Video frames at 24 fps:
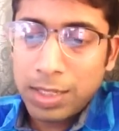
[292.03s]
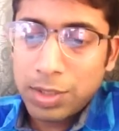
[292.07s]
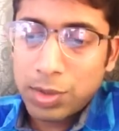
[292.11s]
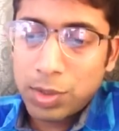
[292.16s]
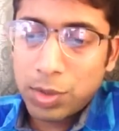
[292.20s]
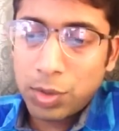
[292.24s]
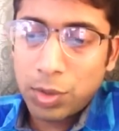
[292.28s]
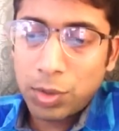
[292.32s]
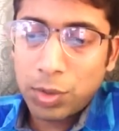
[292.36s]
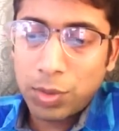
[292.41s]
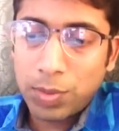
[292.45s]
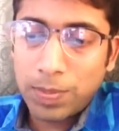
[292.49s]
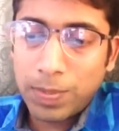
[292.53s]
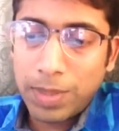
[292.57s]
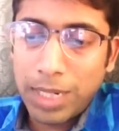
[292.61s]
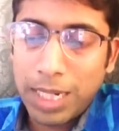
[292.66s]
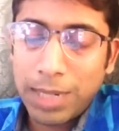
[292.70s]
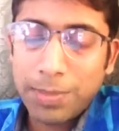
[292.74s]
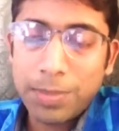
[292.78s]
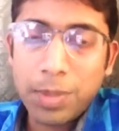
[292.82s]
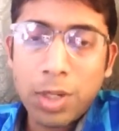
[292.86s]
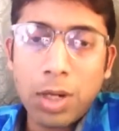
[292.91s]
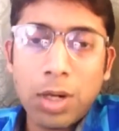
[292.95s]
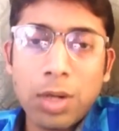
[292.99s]
So
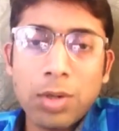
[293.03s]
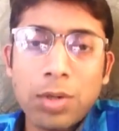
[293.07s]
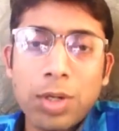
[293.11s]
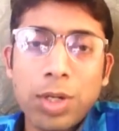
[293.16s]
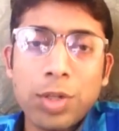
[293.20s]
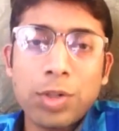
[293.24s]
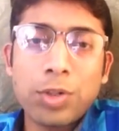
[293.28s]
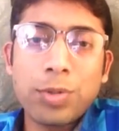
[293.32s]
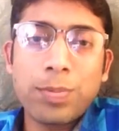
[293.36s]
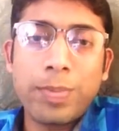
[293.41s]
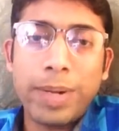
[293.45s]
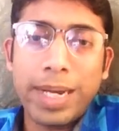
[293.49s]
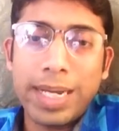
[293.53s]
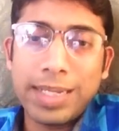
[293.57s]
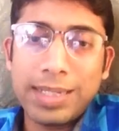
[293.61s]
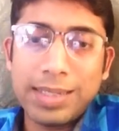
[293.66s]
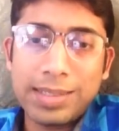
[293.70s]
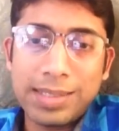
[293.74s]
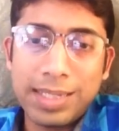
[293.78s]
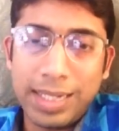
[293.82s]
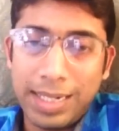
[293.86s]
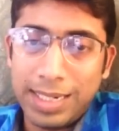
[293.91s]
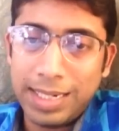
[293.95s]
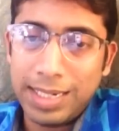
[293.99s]
I'm not going to buy
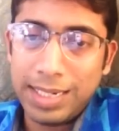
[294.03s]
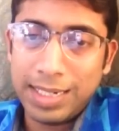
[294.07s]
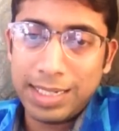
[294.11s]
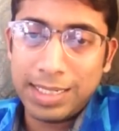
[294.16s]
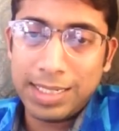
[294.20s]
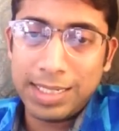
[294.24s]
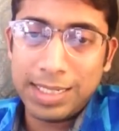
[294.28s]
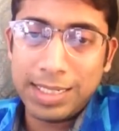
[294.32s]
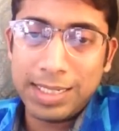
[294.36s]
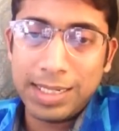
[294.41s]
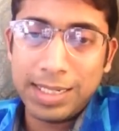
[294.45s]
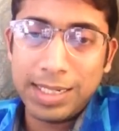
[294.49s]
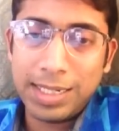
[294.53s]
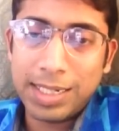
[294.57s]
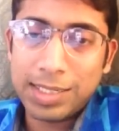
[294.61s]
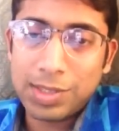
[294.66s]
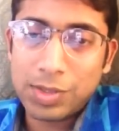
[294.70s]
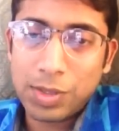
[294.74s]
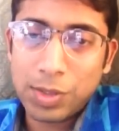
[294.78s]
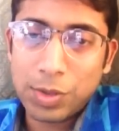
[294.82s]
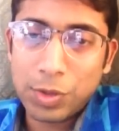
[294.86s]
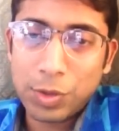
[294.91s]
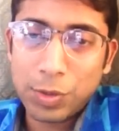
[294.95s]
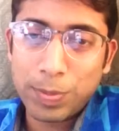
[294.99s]
this idea that India
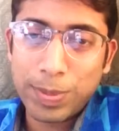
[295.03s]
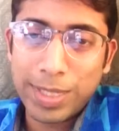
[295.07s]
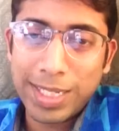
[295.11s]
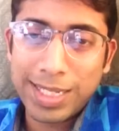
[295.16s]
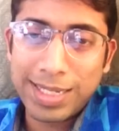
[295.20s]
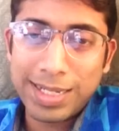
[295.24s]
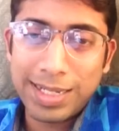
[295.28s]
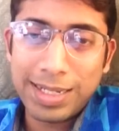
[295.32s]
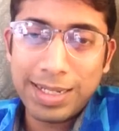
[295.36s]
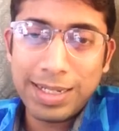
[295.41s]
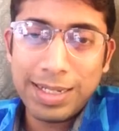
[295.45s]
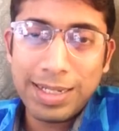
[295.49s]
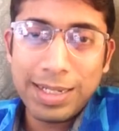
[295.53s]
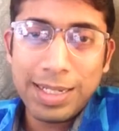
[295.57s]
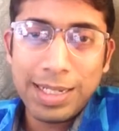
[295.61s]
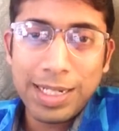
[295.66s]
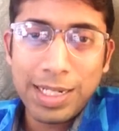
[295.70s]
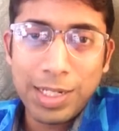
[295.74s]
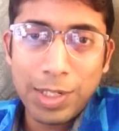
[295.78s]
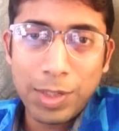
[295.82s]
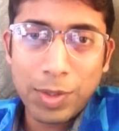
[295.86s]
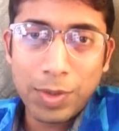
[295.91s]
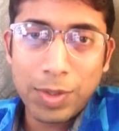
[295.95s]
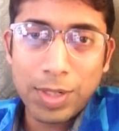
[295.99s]
is going to make a
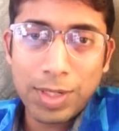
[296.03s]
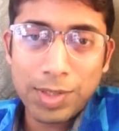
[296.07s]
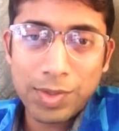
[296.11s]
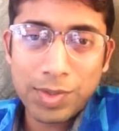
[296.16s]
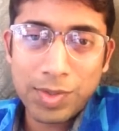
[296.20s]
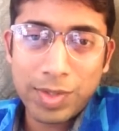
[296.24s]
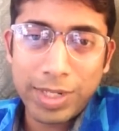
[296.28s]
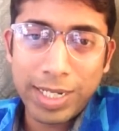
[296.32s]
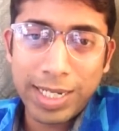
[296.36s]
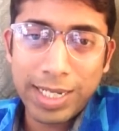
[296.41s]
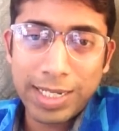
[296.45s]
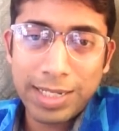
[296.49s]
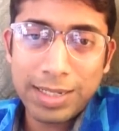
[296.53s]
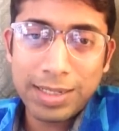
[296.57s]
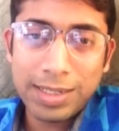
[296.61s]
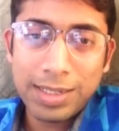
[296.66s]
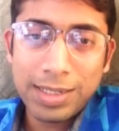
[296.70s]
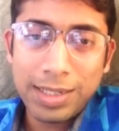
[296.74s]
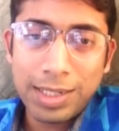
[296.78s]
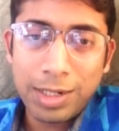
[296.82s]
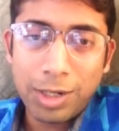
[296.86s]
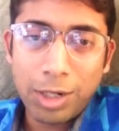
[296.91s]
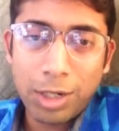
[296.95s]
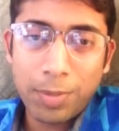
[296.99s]
nuclear strike
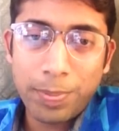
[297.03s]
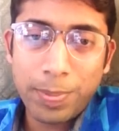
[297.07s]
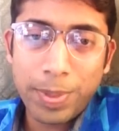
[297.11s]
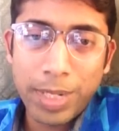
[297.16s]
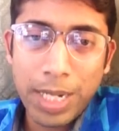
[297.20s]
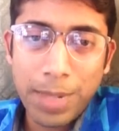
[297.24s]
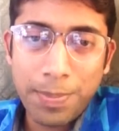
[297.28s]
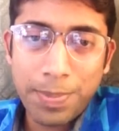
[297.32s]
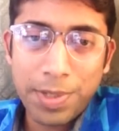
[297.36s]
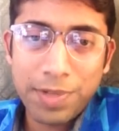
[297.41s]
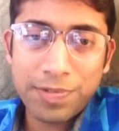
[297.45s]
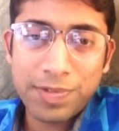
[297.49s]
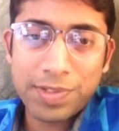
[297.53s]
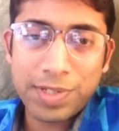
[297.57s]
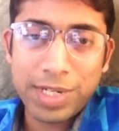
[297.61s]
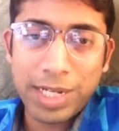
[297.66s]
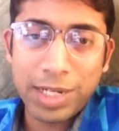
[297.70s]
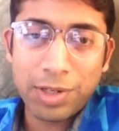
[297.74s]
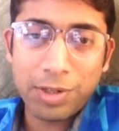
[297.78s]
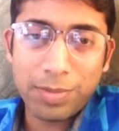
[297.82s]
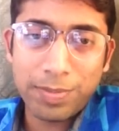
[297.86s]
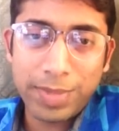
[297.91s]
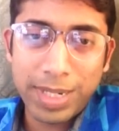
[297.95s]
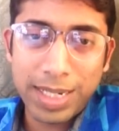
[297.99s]
or preemptive
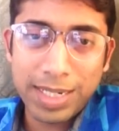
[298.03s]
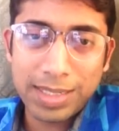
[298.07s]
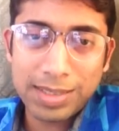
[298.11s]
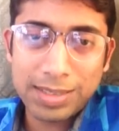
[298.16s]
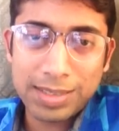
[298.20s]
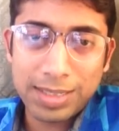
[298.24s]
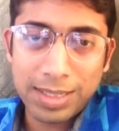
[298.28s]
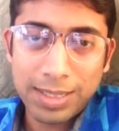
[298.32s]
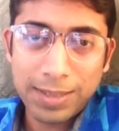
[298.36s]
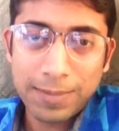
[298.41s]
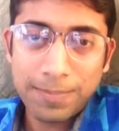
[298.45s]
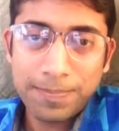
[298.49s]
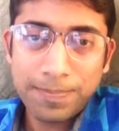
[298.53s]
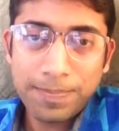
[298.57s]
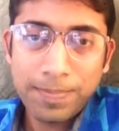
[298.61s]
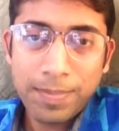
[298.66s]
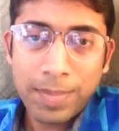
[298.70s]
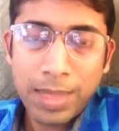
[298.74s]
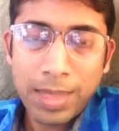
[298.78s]
strike on Pakistan.